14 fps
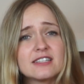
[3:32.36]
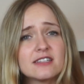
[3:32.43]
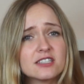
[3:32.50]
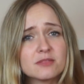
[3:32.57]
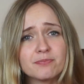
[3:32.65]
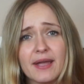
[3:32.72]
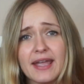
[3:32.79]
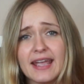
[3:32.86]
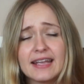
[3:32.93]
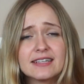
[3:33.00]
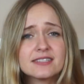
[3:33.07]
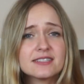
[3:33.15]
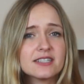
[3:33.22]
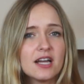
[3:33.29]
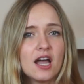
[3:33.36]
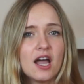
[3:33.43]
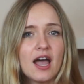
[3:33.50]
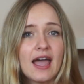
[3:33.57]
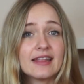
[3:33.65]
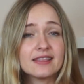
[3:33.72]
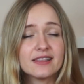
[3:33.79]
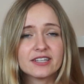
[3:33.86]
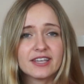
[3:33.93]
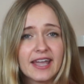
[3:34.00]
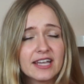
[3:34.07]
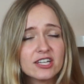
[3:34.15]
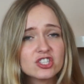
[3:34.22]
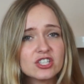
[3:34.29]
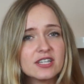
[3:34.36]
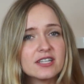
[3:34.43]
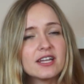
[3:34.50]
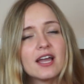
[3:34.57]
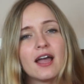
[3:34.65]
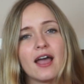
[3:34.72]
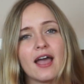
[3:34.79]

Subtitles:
space and location,